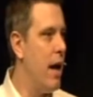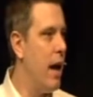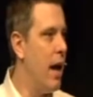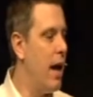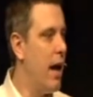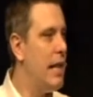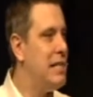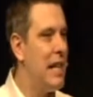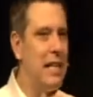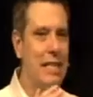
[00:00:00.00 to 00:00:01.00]
And I'd
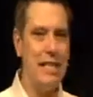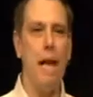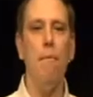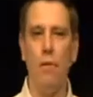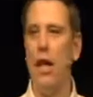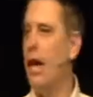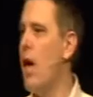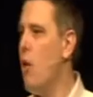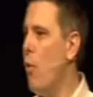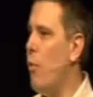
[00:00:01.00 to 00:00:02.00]
say the same thing.
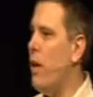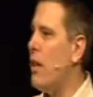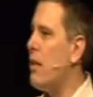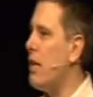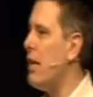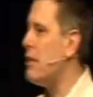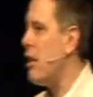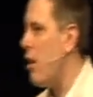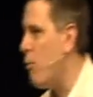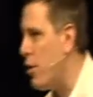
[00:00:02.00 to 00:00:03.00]
When we looked at that
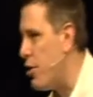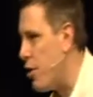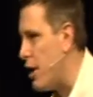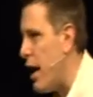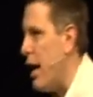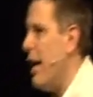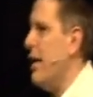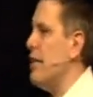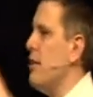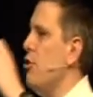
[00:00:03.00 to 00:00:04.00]
Psalm 139,
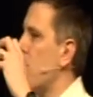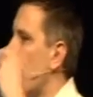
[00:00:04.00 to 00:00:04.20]
he said, you